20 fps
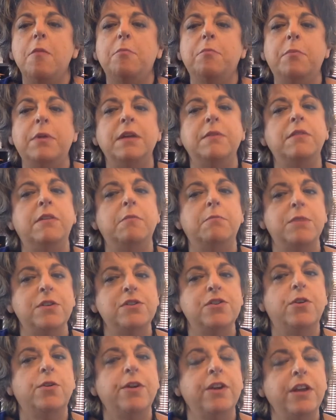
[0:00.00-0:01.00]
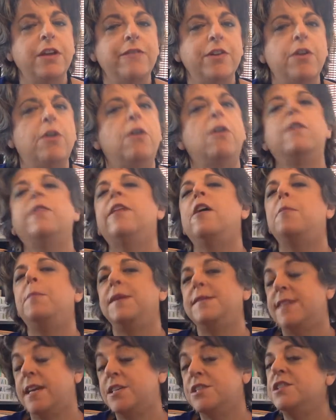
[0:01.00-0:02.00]
But the majority of your art therapy
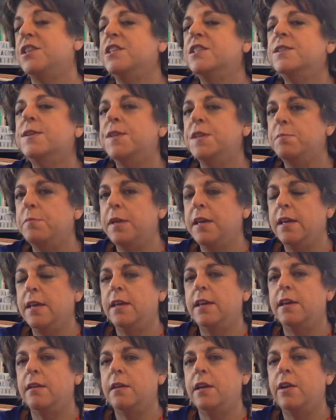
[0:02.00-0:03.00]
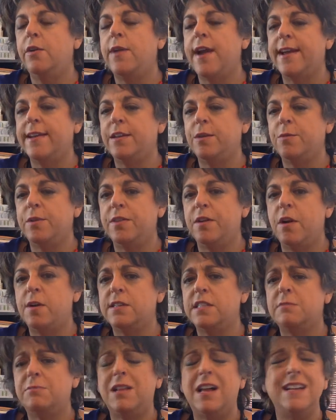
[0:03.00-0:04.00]
session is going to be interacting with the art
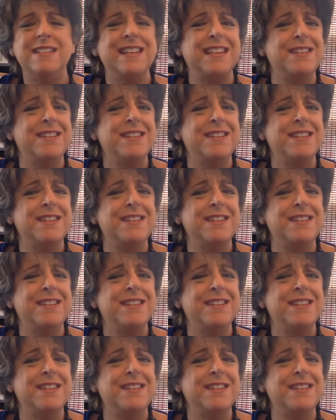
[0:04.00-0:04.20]
supplies,